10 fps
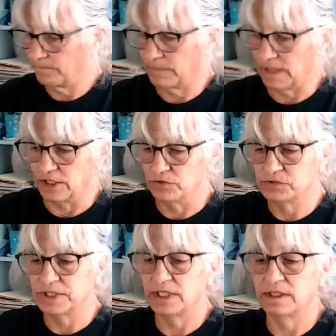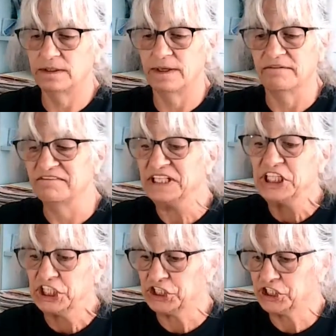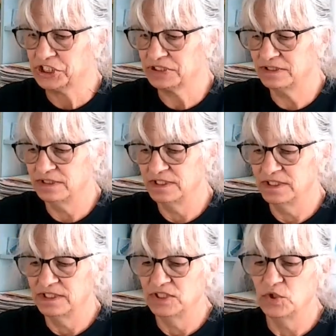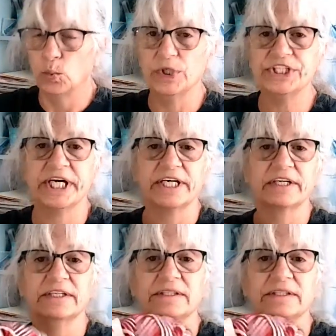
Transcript: I used a vintage WINTUK